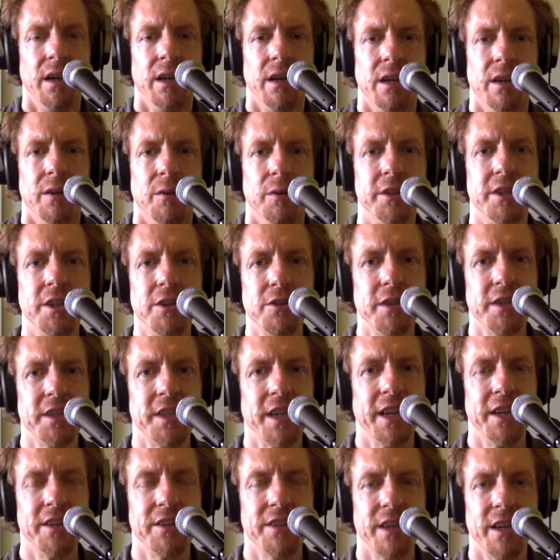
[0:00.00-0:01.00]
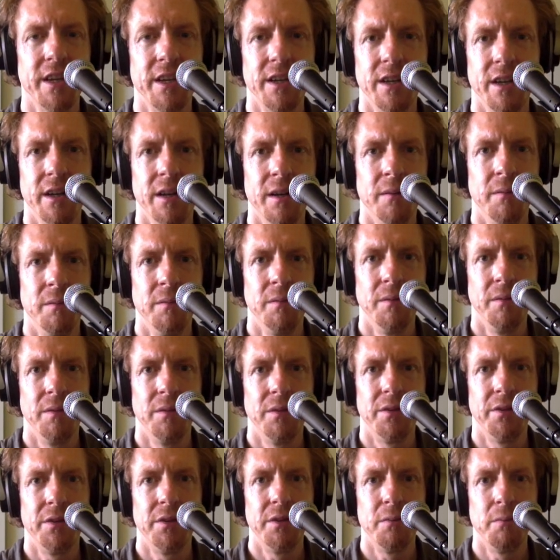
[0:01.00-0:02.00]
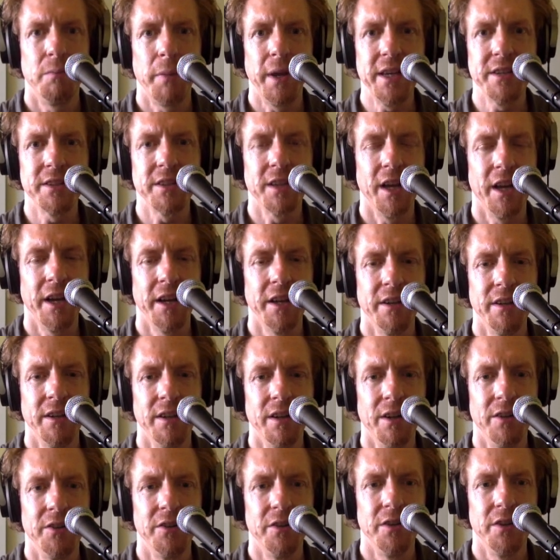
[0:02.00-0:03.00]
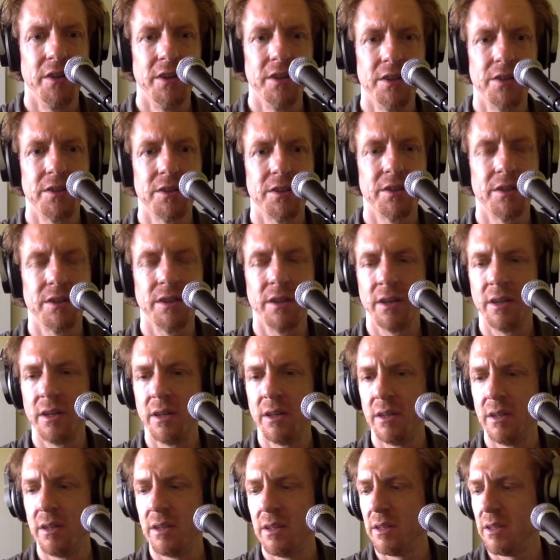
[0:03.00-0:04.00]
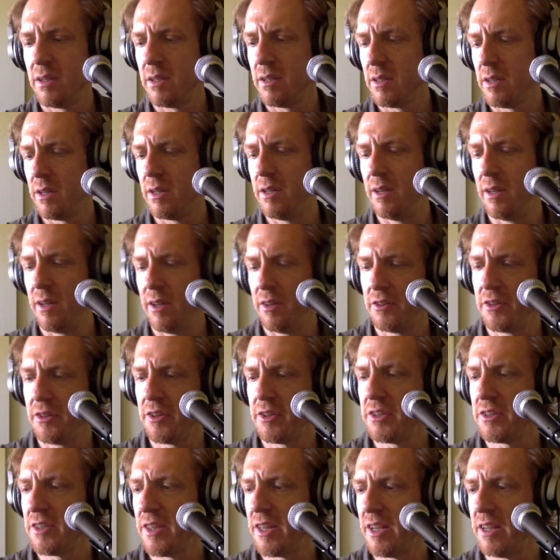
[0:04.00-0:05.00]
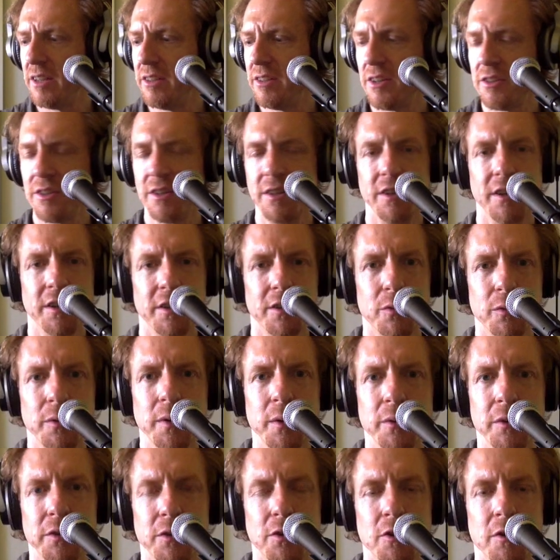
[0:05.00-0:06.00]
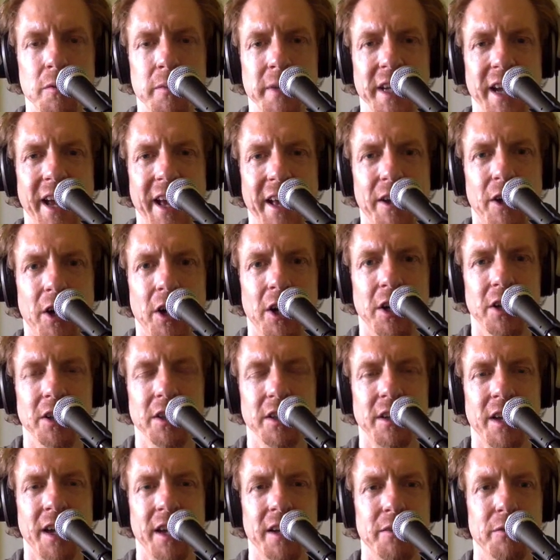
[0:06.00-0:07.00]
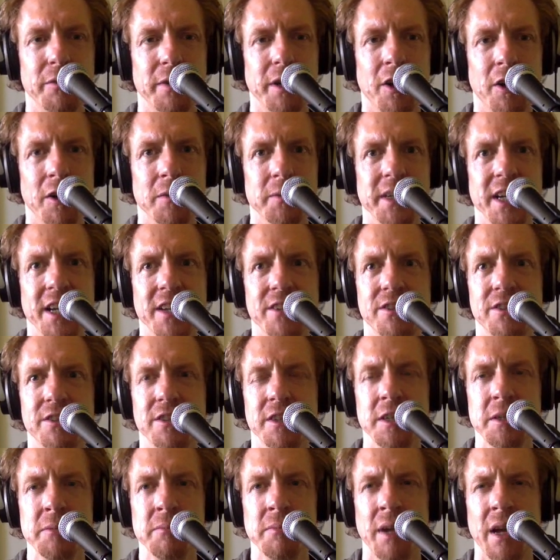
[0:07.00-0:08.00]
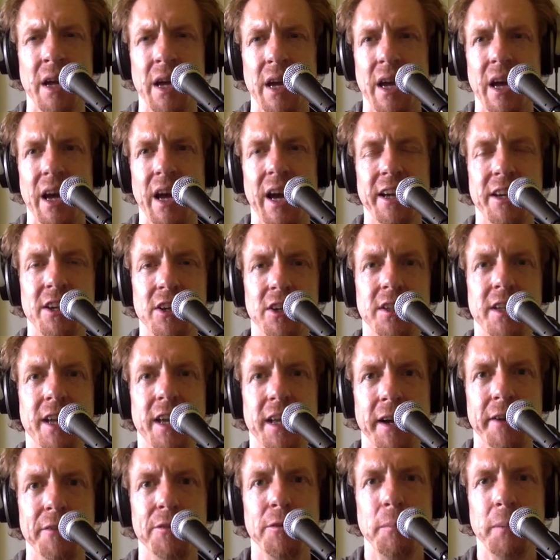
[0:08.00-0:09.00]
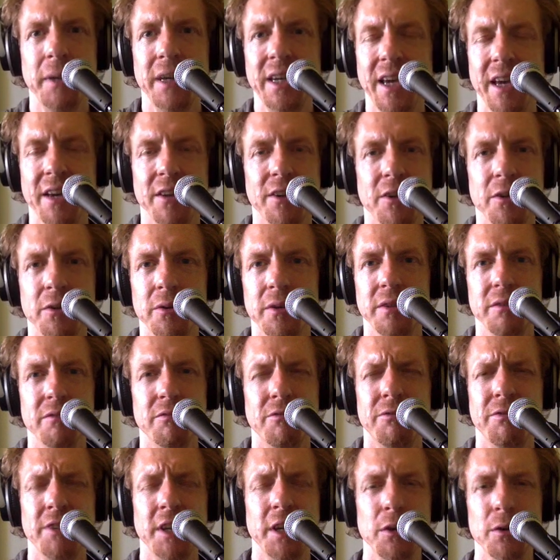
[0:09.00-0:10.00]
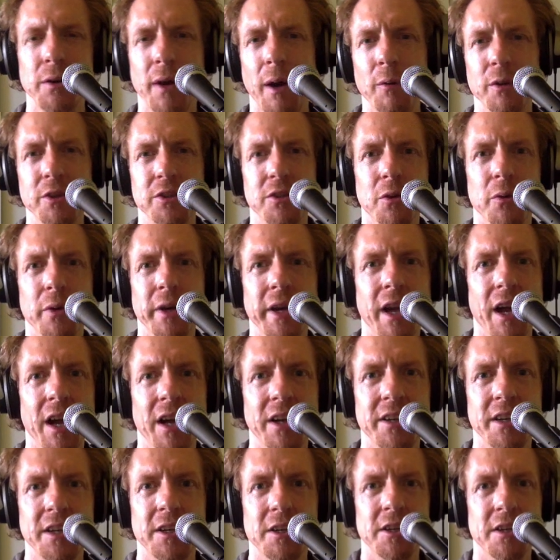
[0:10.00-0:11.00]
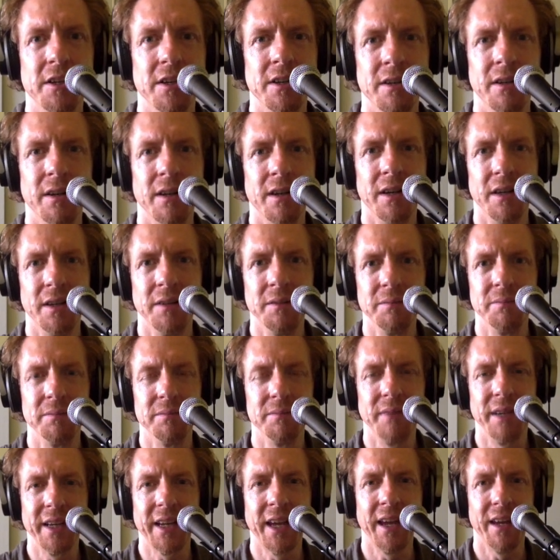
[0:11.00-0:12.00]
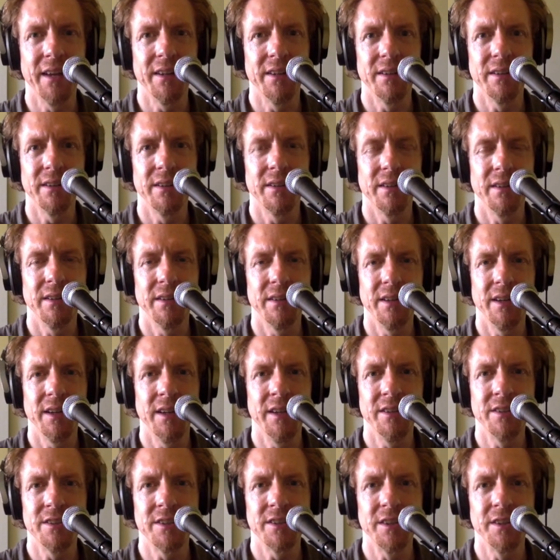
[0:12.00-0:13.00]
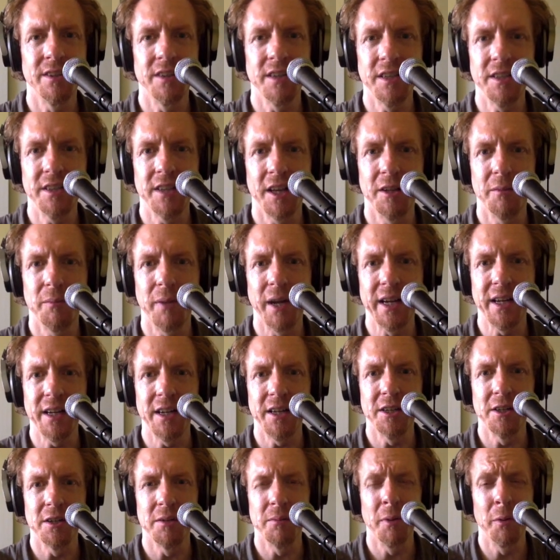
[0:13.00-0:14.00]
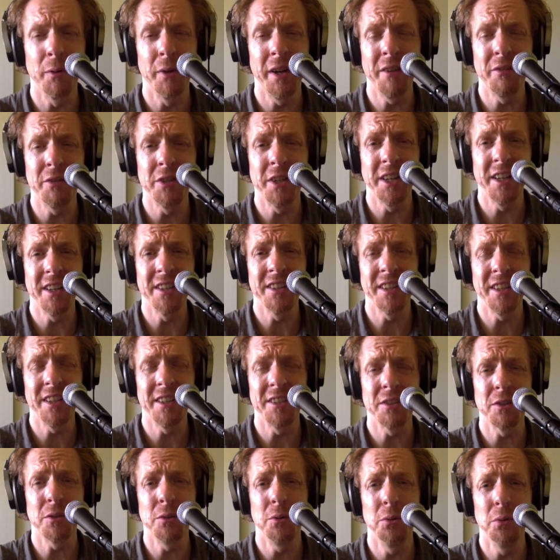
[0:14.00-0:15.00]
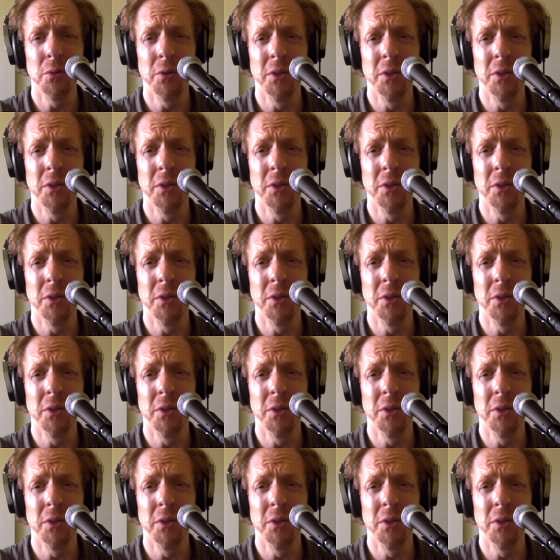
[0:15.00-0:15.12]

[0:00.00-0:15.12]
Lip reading: What's interesting is that the bass line under this under this thing doesn't agree with Kermit at all. It kind of reharmonizes him. I could get out the piano and figure out what's going on here. I can't instantly tell by ear, but whatever it is cool.